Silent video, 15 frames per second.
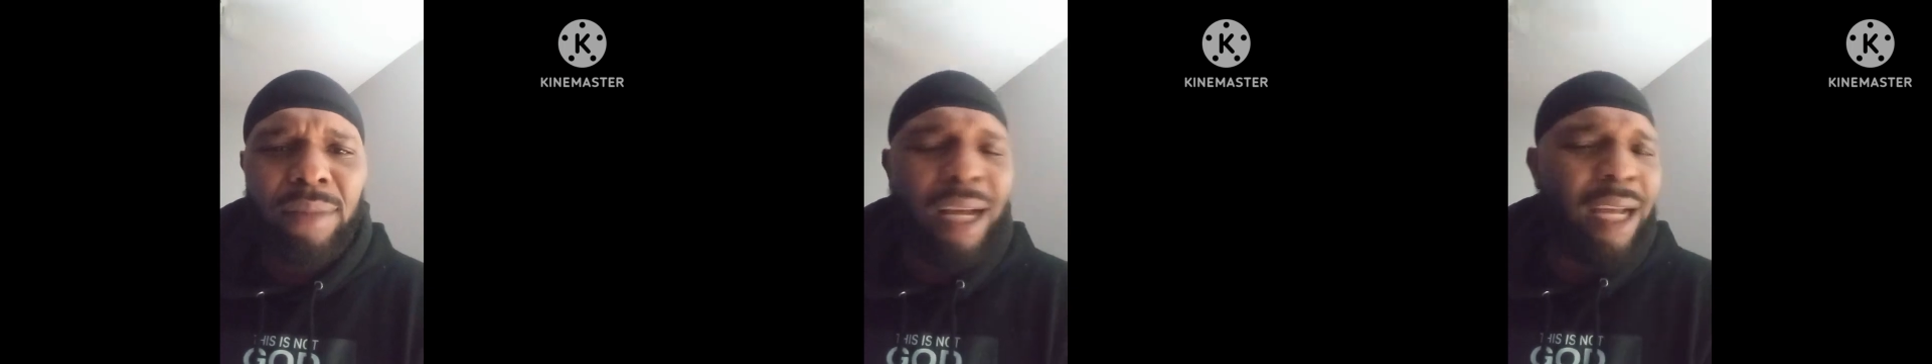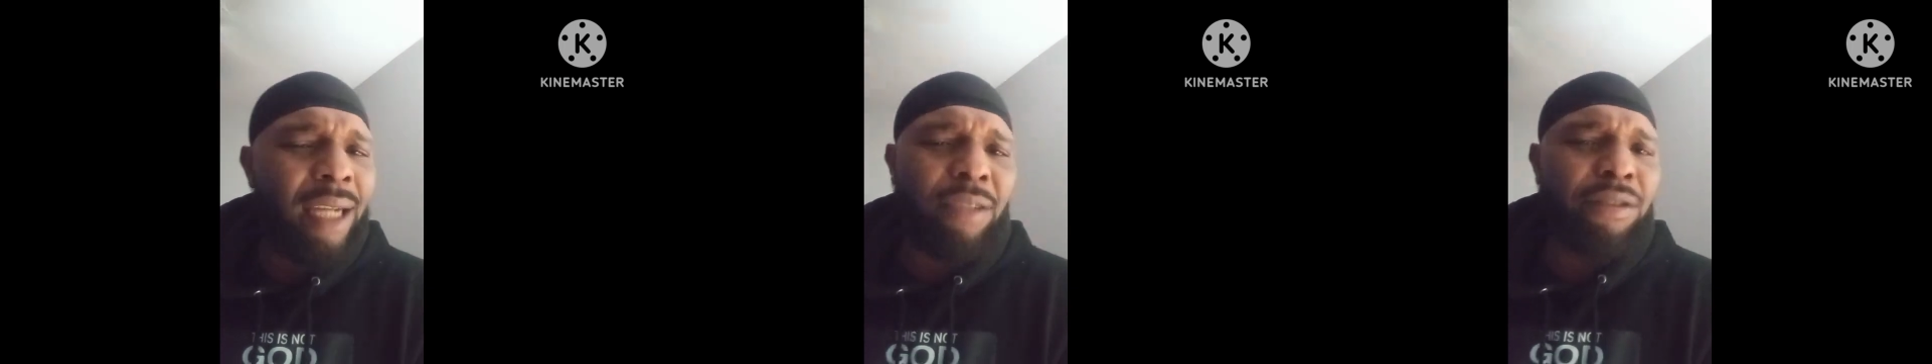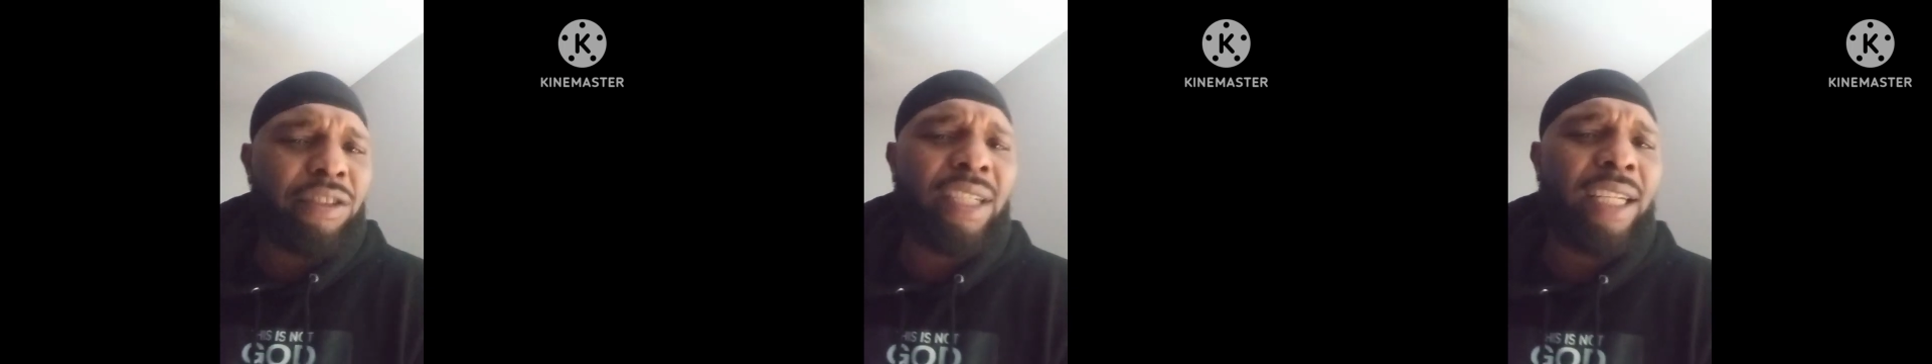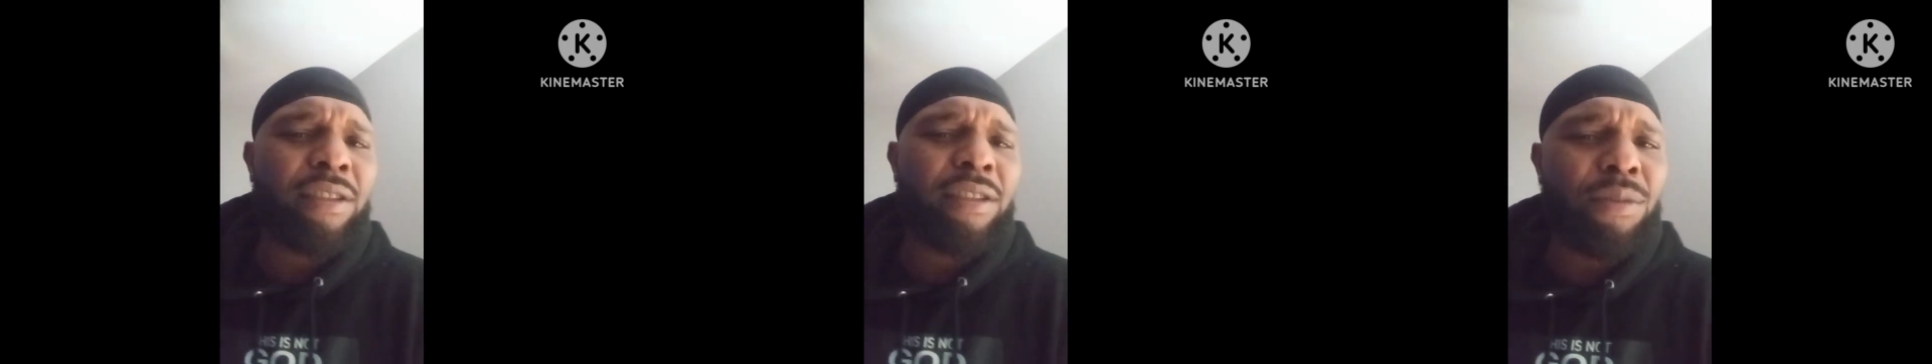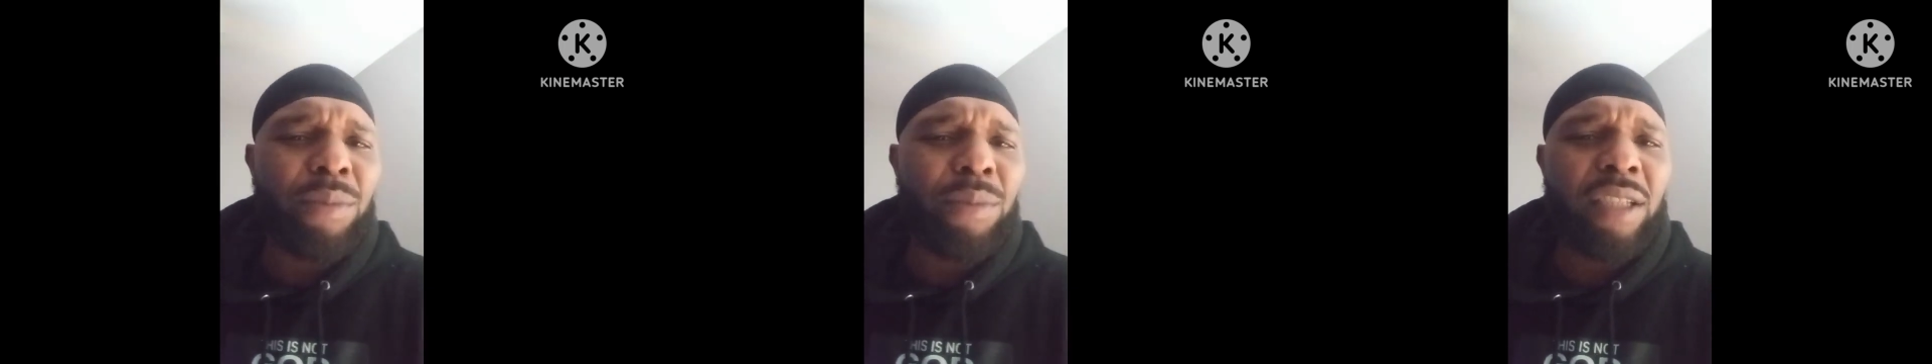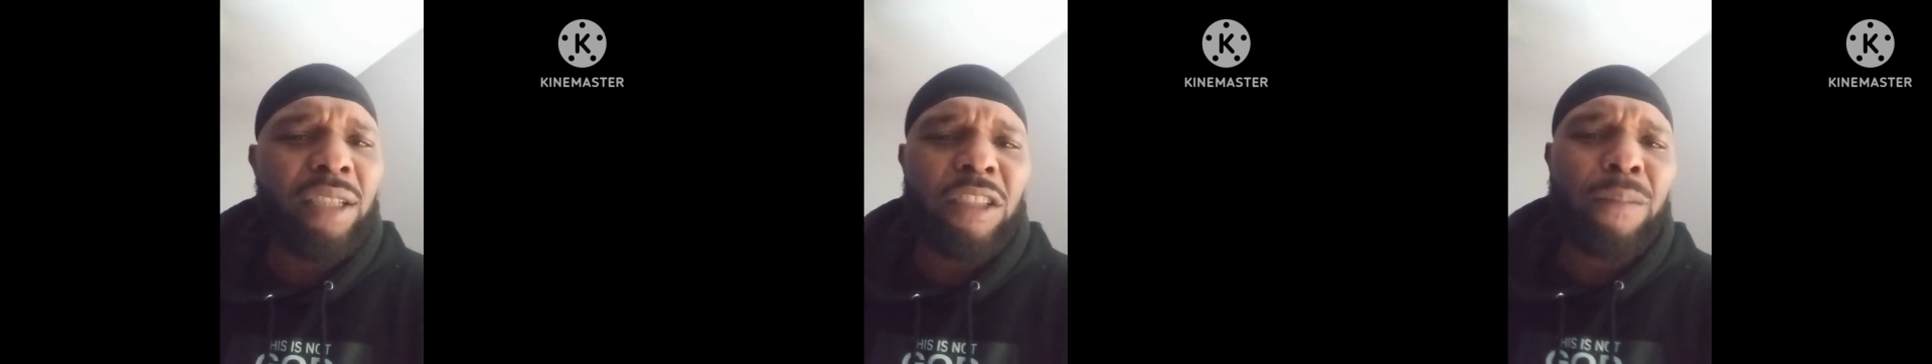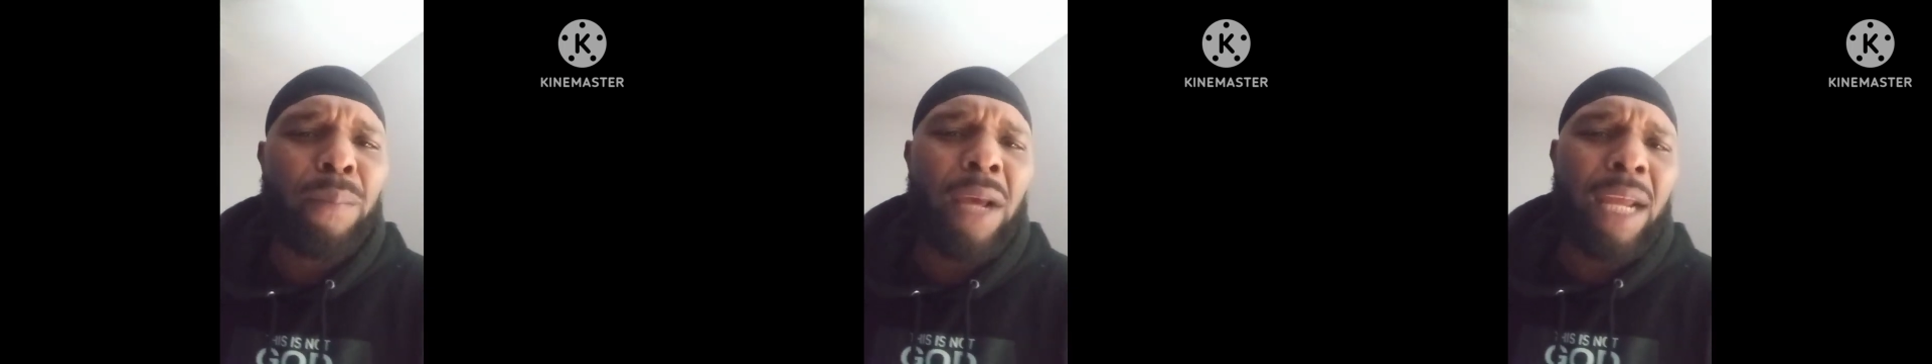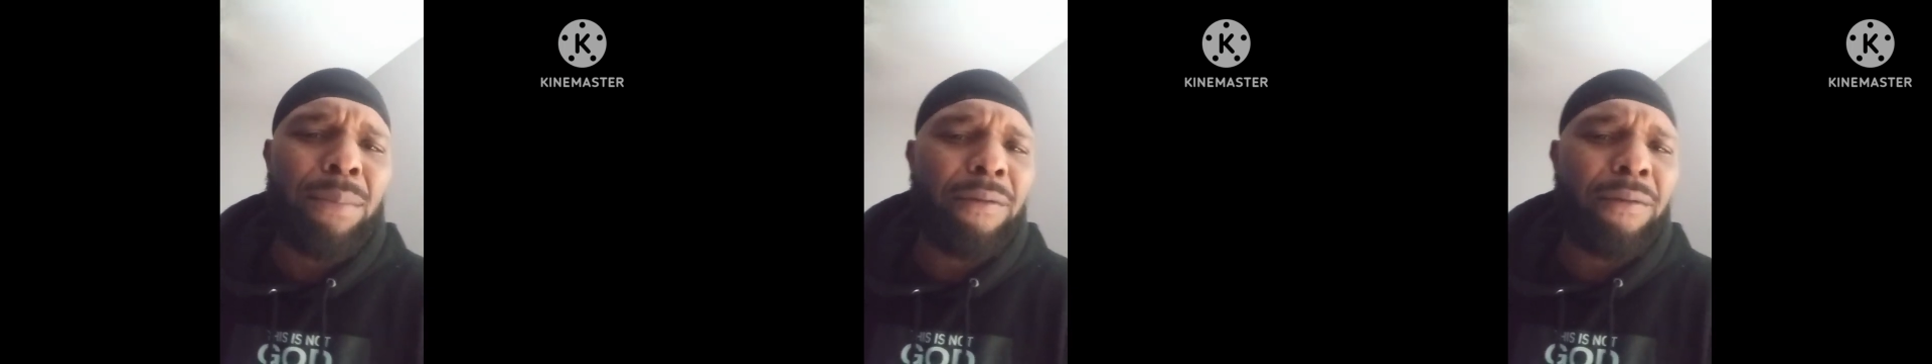I ain't gonna say too much. Just
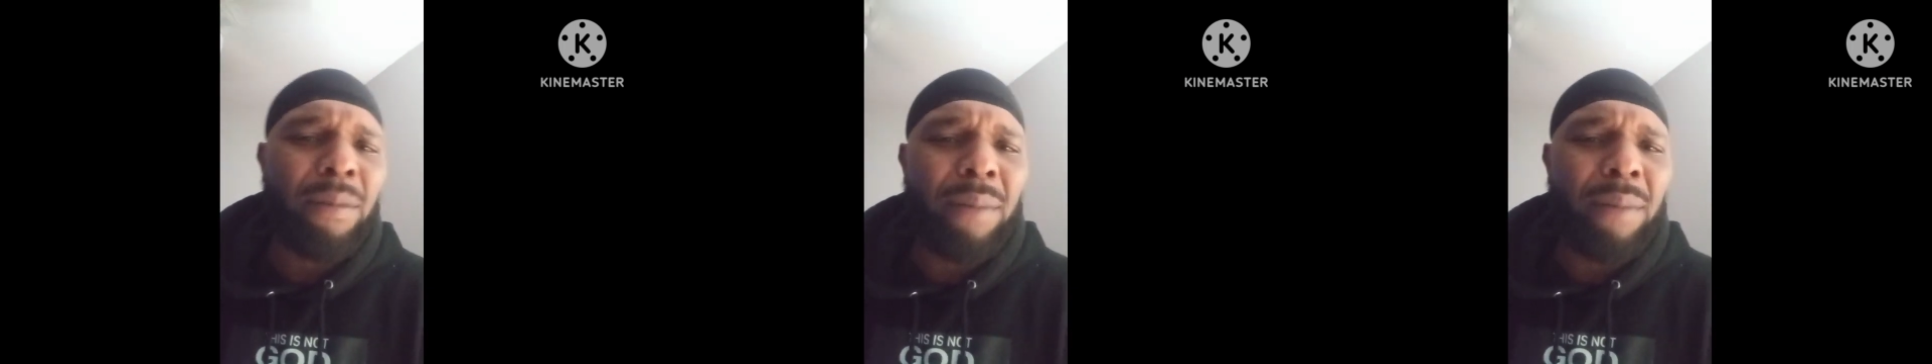pay me